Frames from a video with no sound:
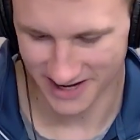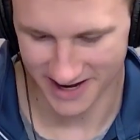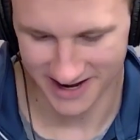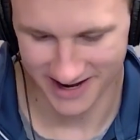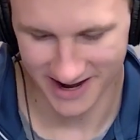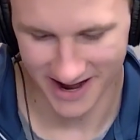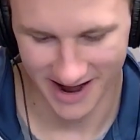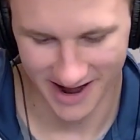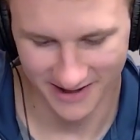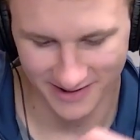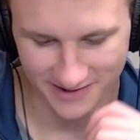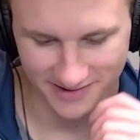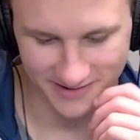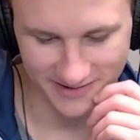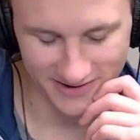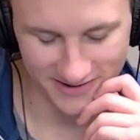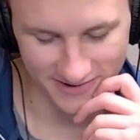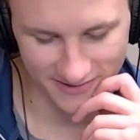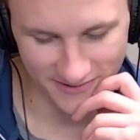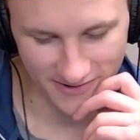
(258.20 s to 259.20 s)
to say, yeah.
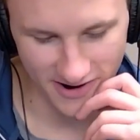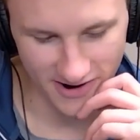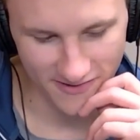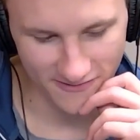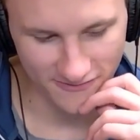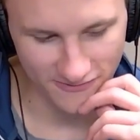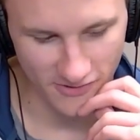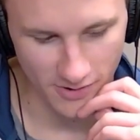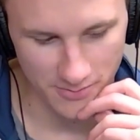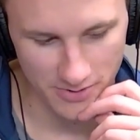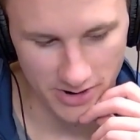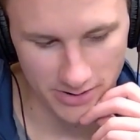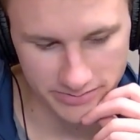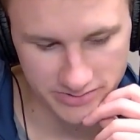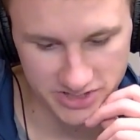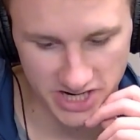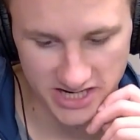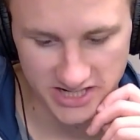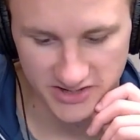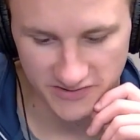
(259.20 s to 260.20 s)
From an
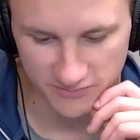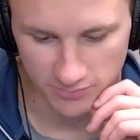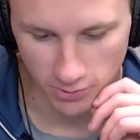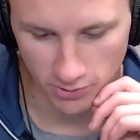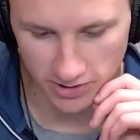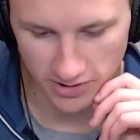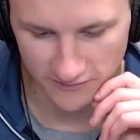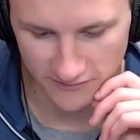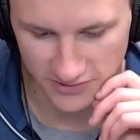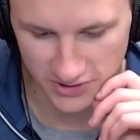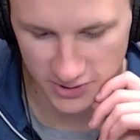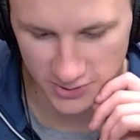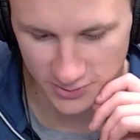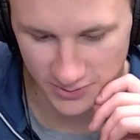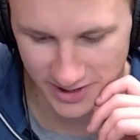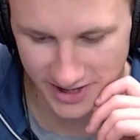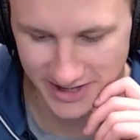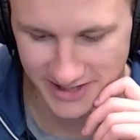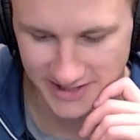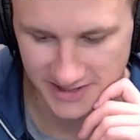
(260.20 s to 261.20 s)
objective point of
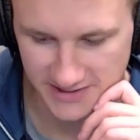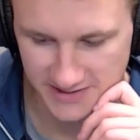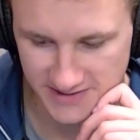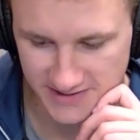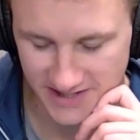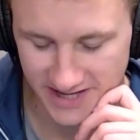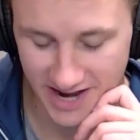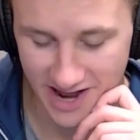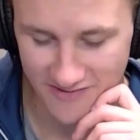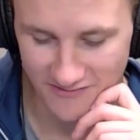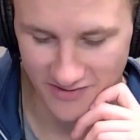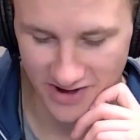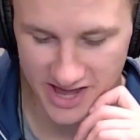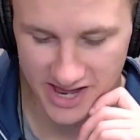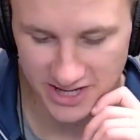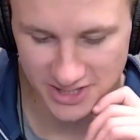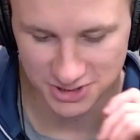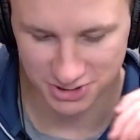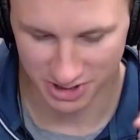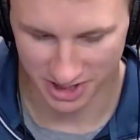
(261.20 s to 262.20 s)
view, it is an
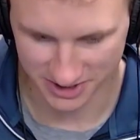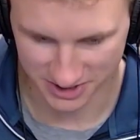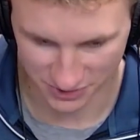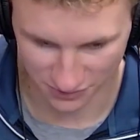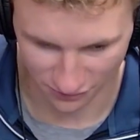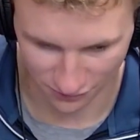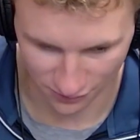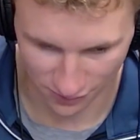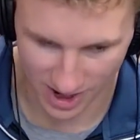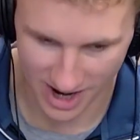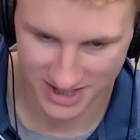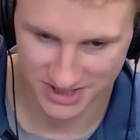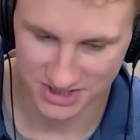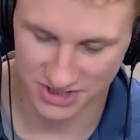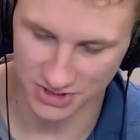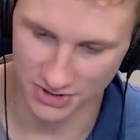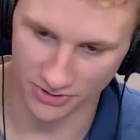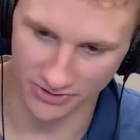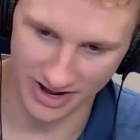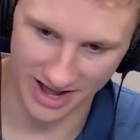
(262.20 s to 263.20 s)
advantage. You get to
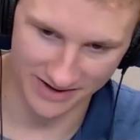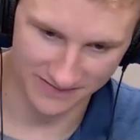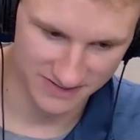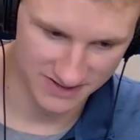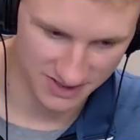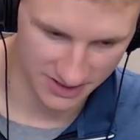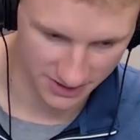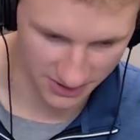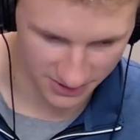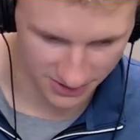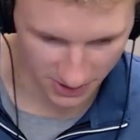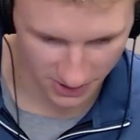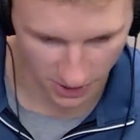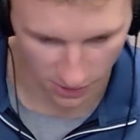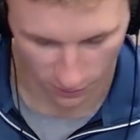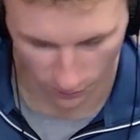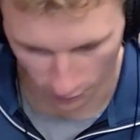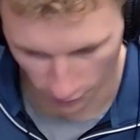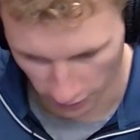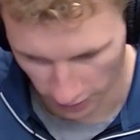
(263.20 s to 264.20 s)
rest. You don't have to, you
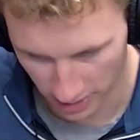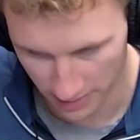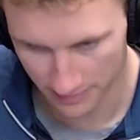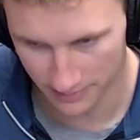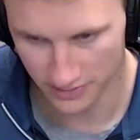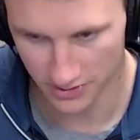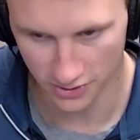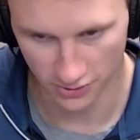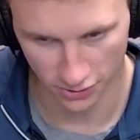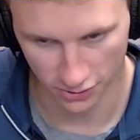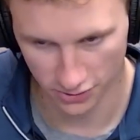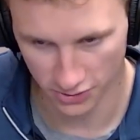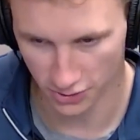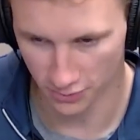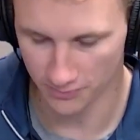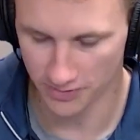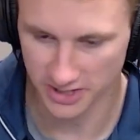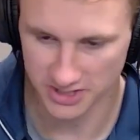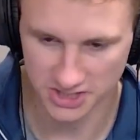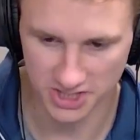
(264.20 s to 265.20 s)
know, worry.
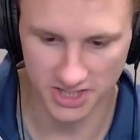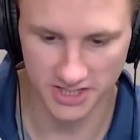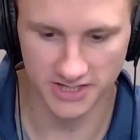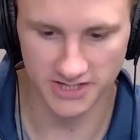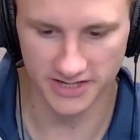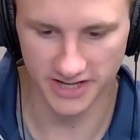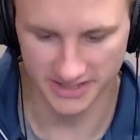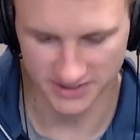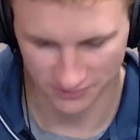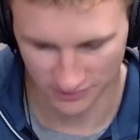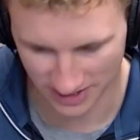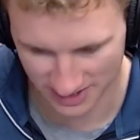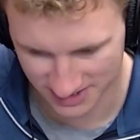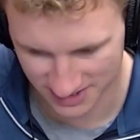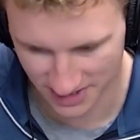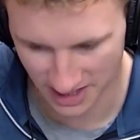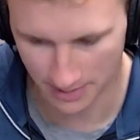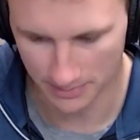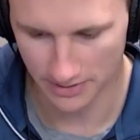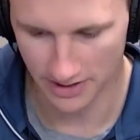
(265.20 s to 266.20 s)
Your pitching gets
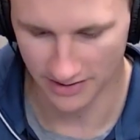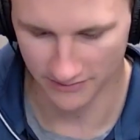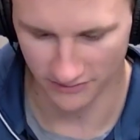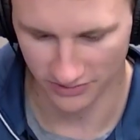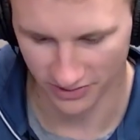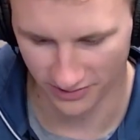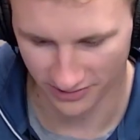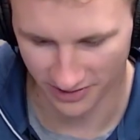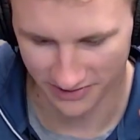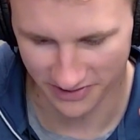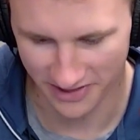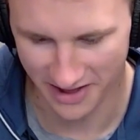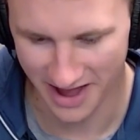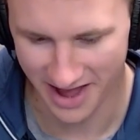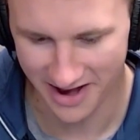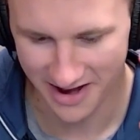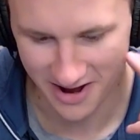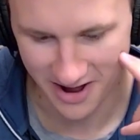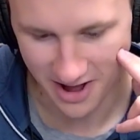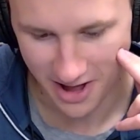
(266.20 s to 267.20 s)
rested up and everything like
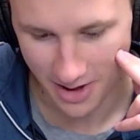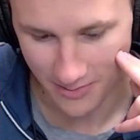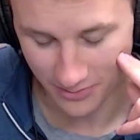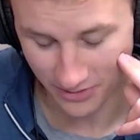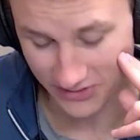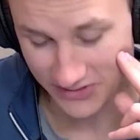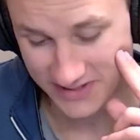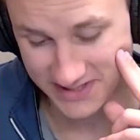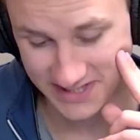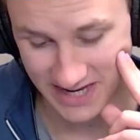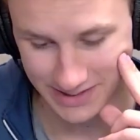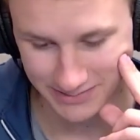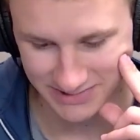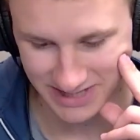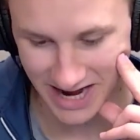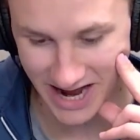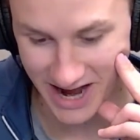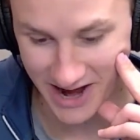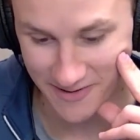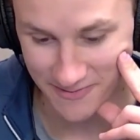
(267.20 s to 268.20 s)
that. But at the same
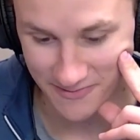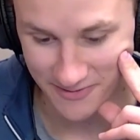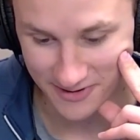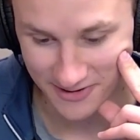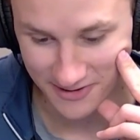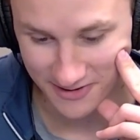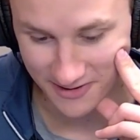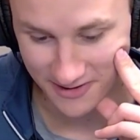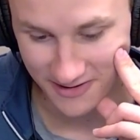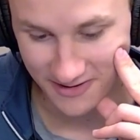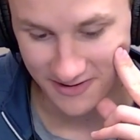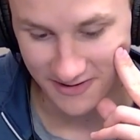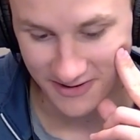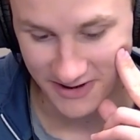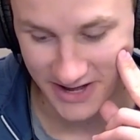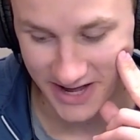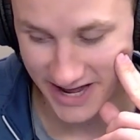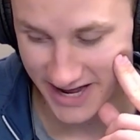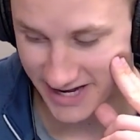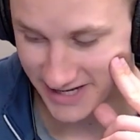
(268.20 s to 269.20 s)
time,
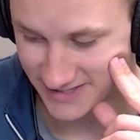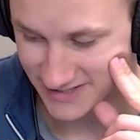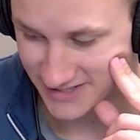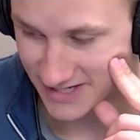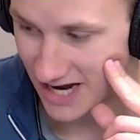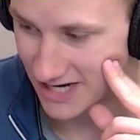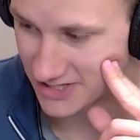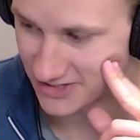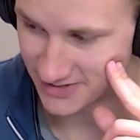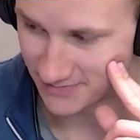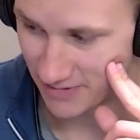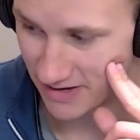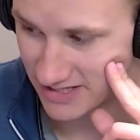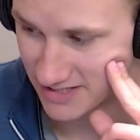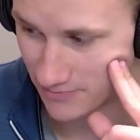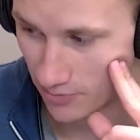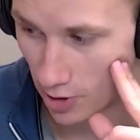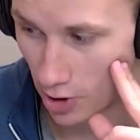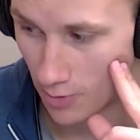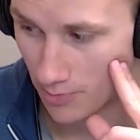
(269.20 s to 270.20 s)
it's not just
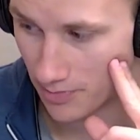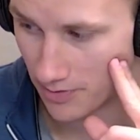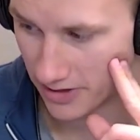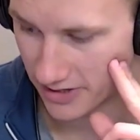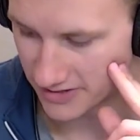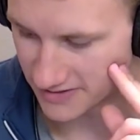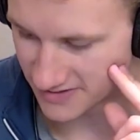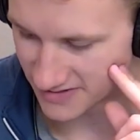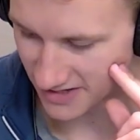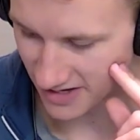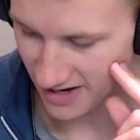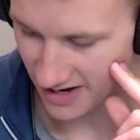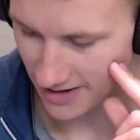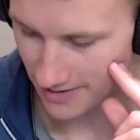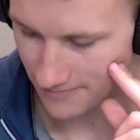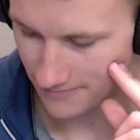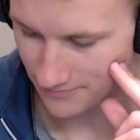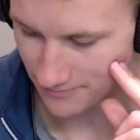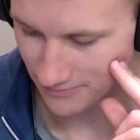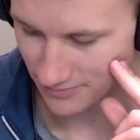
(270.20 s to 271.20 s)
baseball, but it's
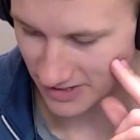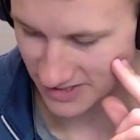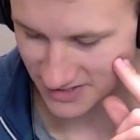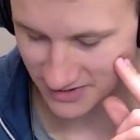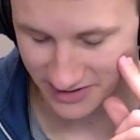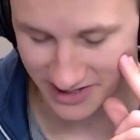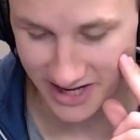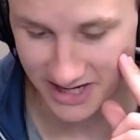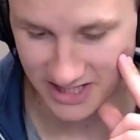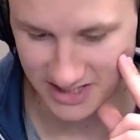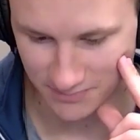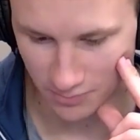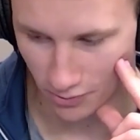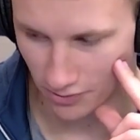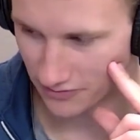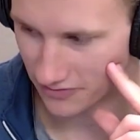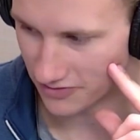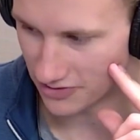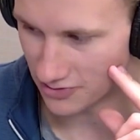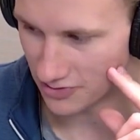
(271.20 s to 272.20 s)
basically any
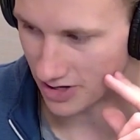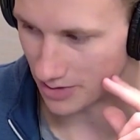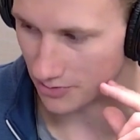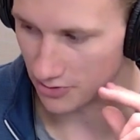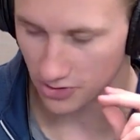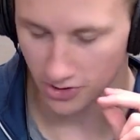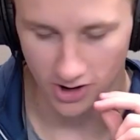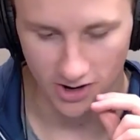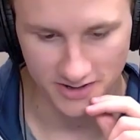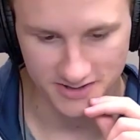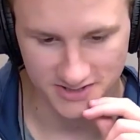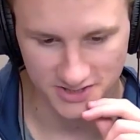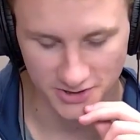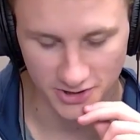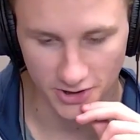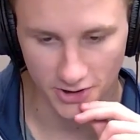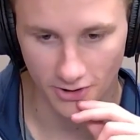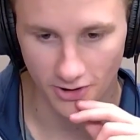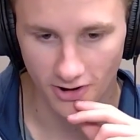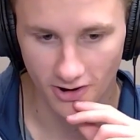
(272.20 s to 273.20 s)
sport that you come across, you
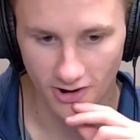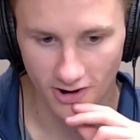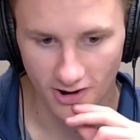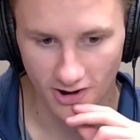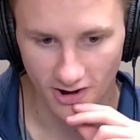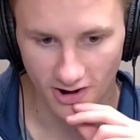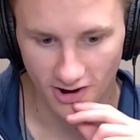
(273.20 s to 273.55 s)
know.